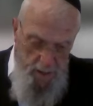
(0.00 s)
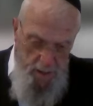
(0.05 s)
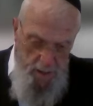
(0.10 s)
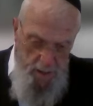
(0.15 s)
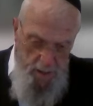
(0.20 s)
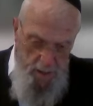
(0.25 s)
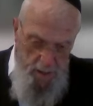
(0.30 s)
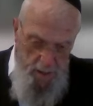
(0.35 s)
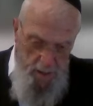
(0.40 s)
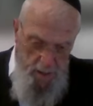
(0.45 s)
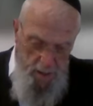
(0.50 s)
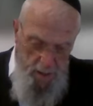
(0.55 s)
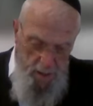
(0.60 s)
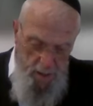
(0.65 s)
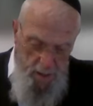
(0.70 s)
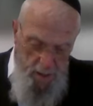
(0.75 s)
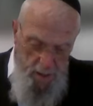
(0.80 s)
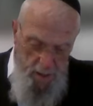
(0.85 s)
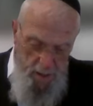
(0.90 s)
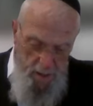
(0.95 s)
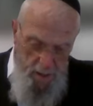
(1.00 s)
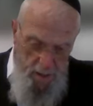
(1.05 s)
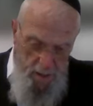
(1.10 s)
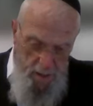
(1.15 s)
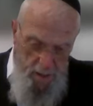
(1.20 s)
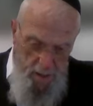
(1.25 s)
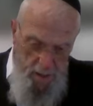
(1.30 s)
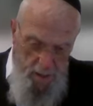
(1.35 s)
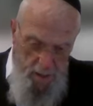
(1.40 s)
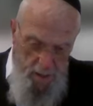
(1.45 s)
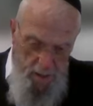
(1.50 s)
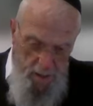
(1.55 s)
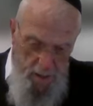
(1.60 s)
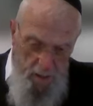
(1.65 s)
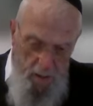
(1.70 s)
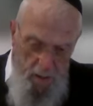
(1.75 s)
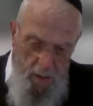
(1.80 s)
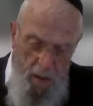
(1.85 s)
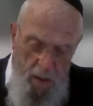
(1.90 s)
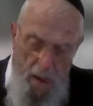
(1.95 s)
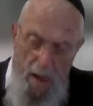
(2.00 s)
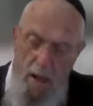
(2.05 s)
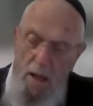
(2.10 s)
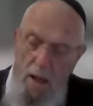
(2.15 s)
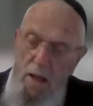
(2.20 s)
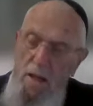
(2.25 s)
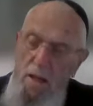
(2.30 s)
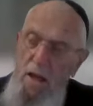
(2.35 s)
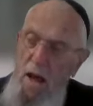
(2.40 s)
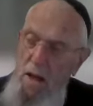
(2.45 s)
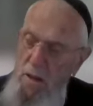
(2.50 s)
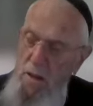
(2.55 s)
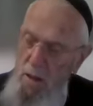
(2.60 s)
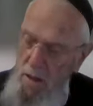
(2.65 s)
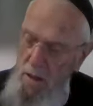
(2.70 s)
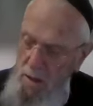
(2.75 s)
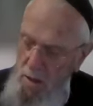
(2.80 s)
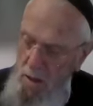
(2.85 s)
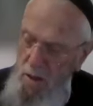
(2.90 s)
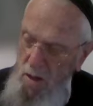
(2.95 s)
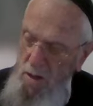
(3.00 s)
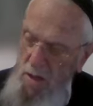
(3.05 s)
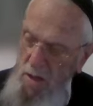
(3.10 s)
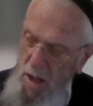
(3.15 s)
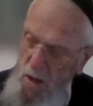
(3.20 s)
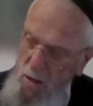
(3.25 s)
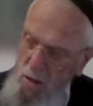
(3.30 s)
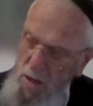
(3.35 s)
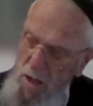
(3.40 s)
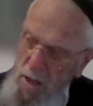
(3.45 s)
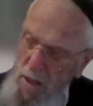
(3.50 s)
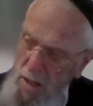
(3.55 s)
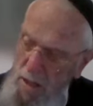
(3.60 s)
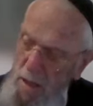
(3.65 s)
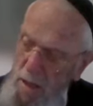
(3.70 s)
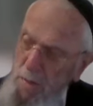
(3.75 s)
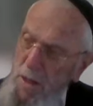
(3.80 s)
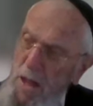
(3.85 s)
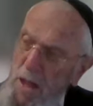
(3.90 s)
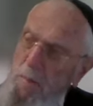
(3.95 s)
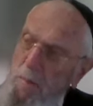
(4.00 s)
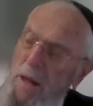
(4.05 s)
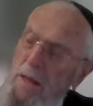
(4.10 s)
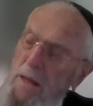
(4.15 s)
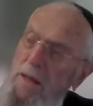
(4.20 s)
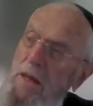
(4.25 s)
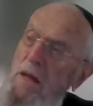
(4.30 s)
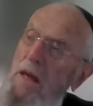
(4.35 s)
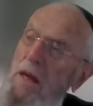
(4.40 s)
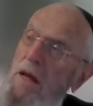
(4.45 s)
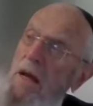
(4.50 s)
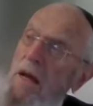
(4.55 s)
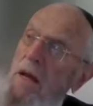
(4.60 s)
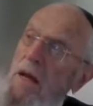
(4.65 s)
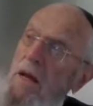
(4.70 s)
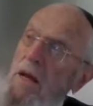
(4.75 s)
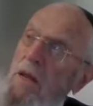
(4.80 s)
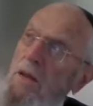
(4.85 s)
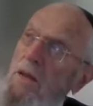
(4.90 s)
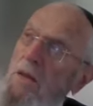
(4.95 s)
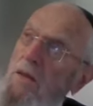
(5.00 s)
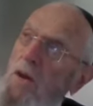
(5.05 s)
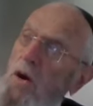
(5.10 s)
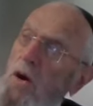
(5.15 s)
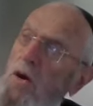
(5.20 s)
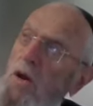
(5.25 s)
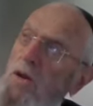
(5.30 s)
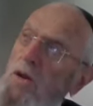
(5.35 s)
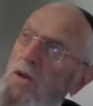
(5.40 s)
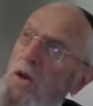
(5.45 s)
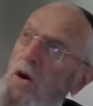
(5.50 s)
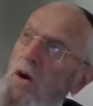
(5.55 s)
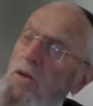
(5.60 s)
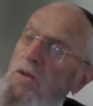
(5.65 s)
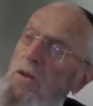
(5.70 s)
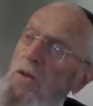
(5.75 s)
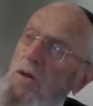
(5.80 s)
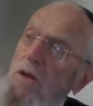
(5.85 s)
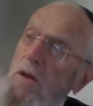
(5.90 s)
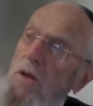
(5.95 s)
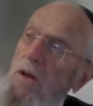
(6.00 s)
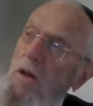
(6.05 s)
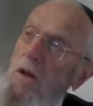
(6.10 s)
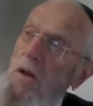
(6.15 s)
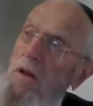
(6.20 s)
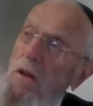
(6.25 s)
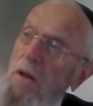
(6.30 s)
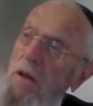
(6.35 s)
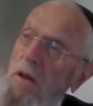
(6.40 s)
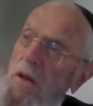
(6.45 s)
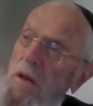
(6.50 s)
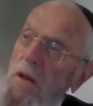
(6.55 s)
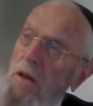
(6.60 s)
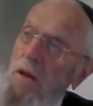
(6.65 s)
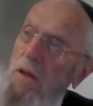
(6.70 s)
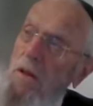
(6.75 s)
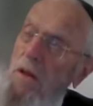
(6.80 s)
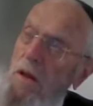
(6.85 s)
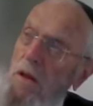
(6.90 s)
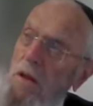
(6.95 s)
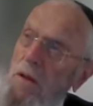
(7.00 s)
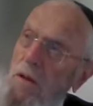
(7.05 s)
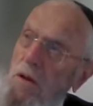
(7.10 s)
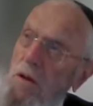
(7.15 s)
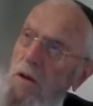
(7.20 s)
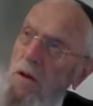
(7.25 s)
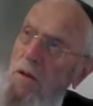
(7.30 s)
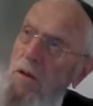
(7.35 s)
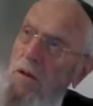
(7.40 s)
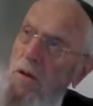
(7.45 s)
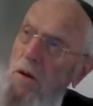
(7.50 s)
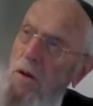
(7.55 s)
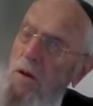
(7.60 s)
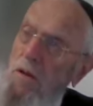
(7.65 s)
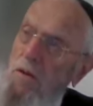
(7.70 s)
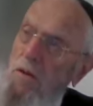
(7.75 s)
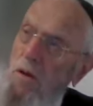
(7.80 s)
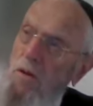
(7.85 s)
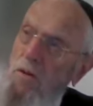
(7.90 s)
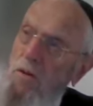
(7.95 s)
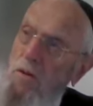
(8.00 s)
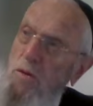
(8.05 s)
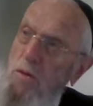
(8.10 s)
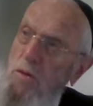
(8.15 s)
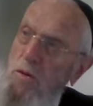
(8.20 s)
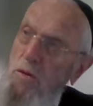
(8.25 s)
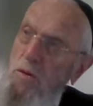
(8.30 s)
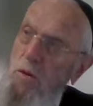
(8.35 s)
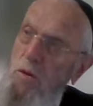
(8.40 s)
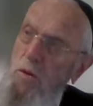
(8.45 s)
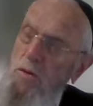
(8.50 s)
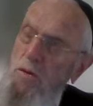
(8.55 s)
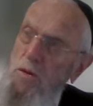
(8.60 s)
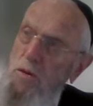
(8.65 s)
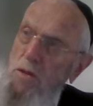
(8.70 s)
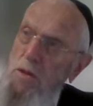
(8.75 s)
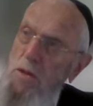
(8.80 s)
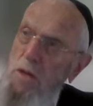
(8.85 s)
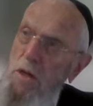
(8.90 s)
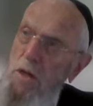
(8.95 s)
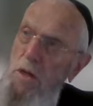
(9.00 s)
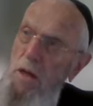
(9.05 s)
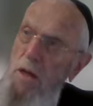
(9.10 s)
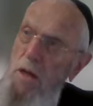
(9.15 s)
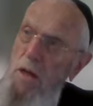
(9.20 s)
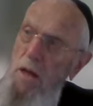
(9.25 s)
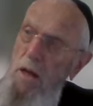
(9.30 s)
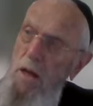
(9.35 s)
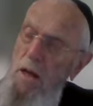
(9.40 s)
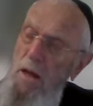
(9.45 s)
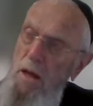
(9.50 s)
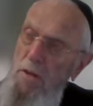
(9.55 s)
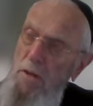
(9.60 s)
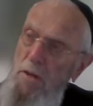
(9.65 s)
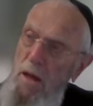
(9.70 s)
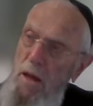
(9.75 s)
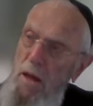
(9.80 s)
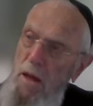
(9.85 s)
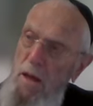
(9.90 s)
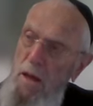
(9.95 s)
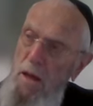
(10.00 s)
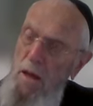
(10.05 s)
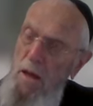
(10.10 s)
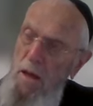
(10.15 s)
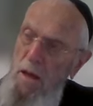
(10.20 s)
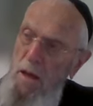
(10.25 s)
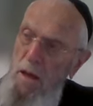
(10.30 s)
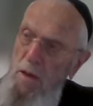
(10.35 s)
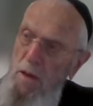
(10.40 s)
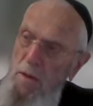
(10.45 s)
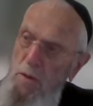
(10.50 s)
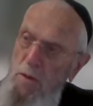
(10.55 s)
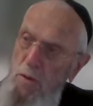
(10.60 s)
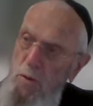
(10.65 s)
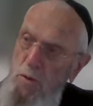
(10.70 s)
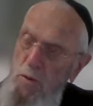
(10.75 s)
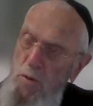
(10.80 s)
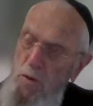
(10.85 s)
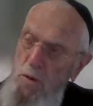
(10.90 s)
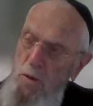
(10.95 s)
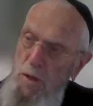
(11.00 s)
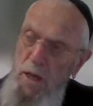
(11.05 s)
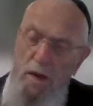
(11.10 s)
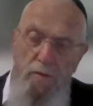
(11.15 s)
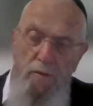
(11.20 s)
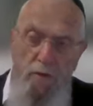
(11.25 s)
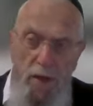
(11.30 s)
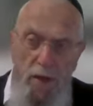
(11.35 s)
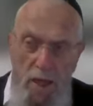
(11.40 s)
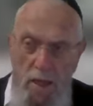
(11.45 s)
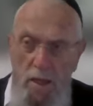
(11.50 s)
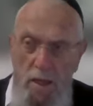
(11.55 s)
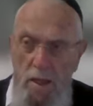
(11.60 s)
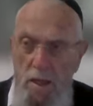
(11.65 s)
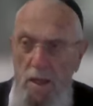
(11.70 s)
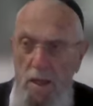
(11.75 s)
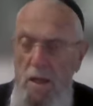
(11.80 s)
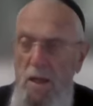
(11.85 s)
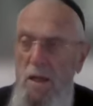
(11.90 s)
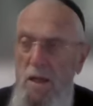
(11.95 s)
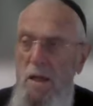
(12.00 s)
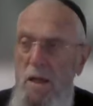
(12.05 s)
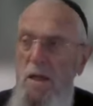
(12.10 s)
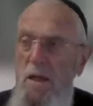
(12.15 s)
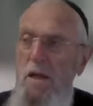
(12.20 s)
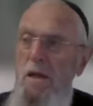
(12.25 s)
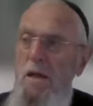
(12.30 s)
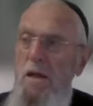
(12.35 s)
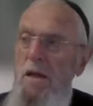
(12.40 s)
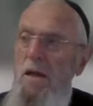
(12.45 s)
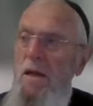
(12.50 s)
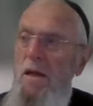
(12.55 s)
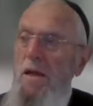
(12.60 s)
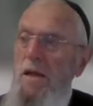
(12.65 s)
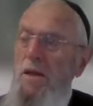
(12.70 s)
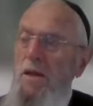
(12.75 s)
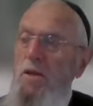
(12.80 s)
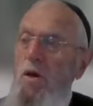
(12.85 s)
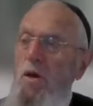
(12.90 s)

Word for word: intimidated. Yeah, no, not only intimidated, but in in not, the sauce. No, no, not to use the uh, to to give in in